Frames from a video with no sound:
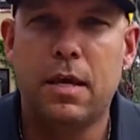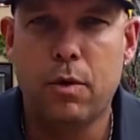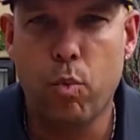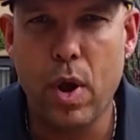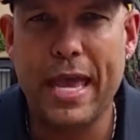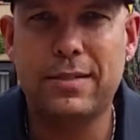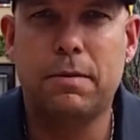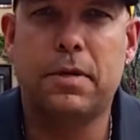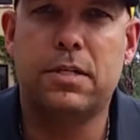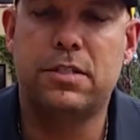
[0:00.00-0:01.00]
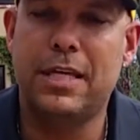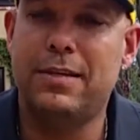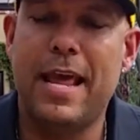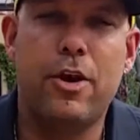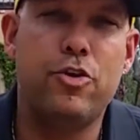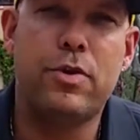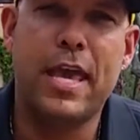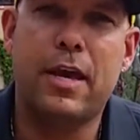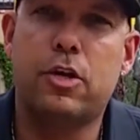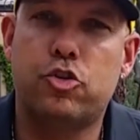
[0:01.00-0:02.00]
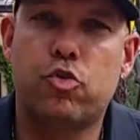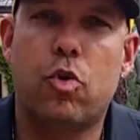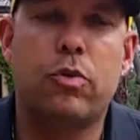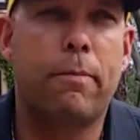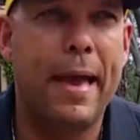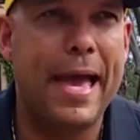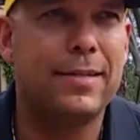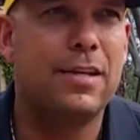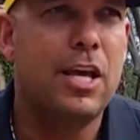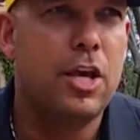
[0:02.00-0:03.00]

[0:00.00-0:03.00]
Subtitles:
wet, because then now you can't control the bat.